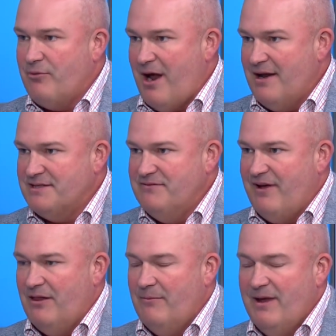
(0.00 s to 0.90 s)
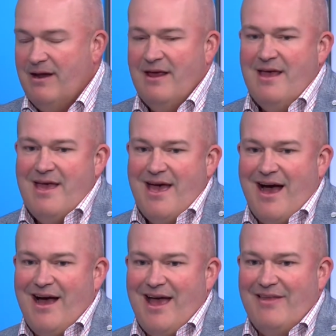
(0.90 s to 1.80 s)
product development,
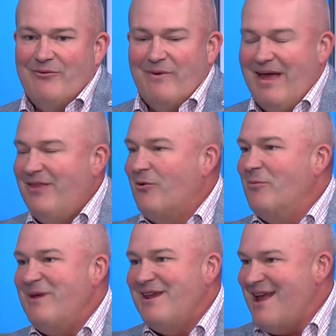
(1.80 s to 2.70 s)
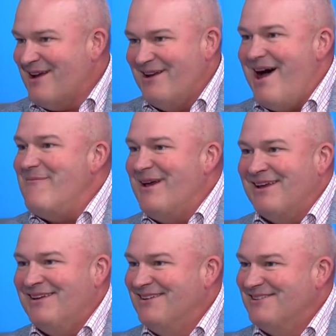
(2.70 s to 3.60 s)
and there will be an
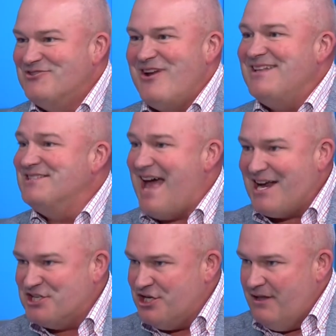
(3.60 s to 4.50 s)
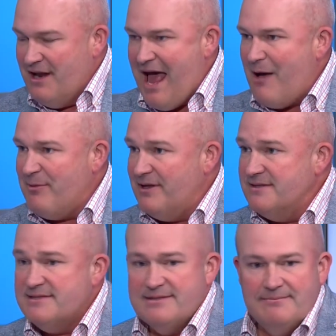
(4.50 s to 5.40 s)
economic transaction that
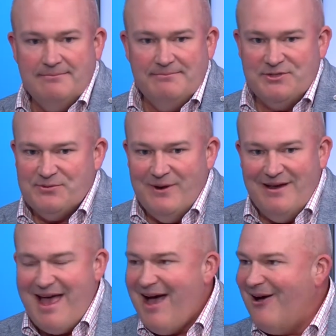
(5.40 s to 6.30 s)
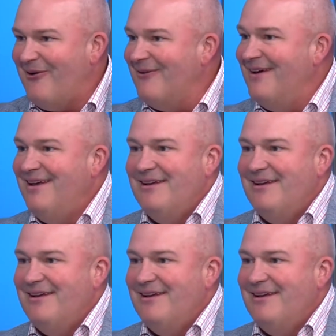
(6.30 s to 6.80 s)
happens between now